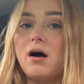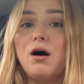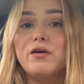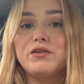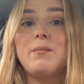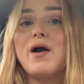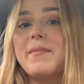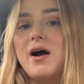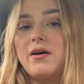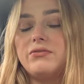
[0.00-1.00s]
after my
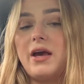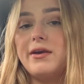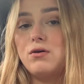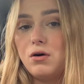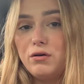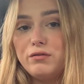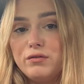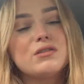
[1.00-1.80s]
birthday off.